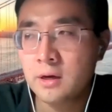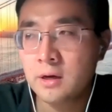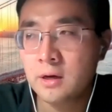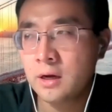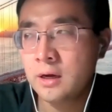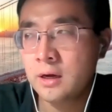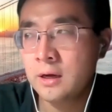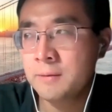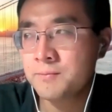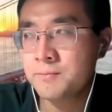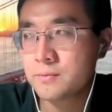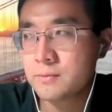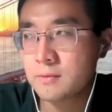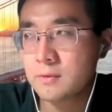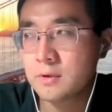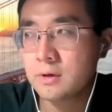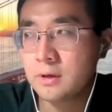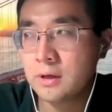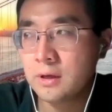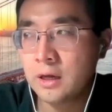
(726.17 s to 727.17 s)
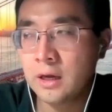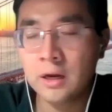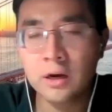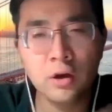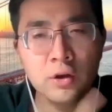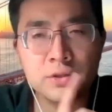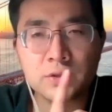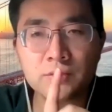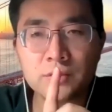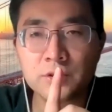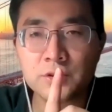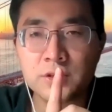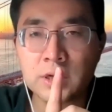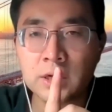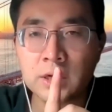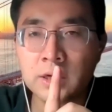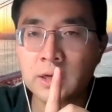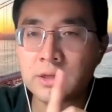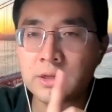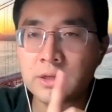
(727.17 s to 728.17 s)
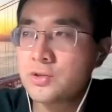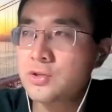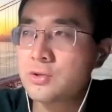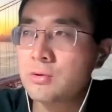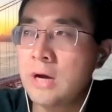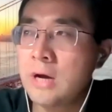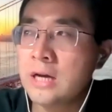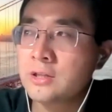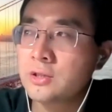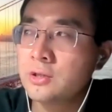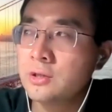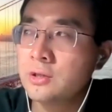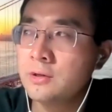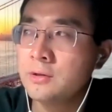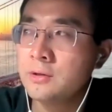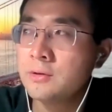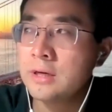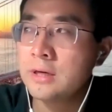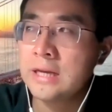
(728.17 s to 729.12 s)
And also there's another structure,